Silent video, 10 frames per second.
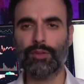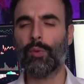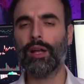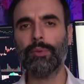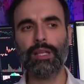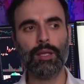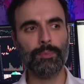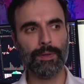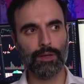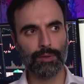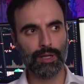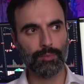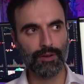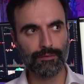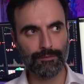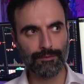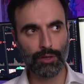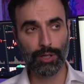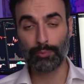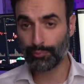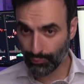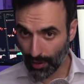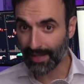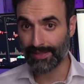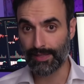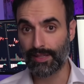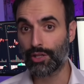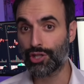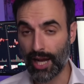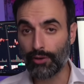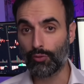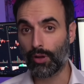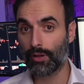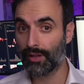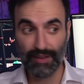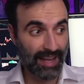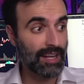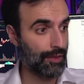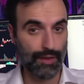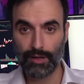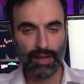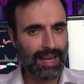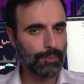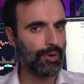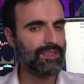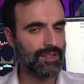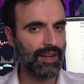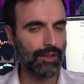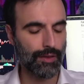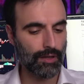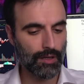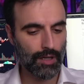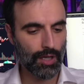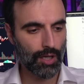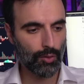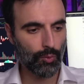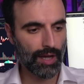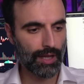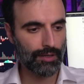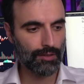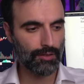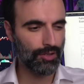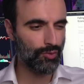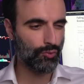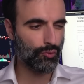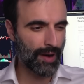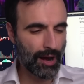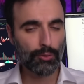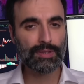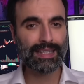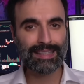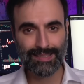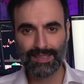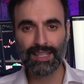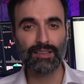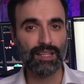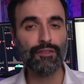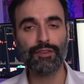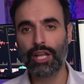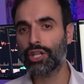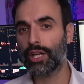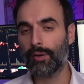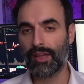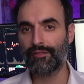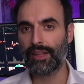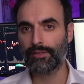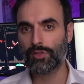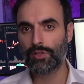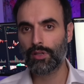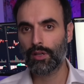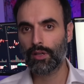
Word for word: Why do we keep hearing about falling prices in general of anything, any prices of anything, when you rarely see deflationary events?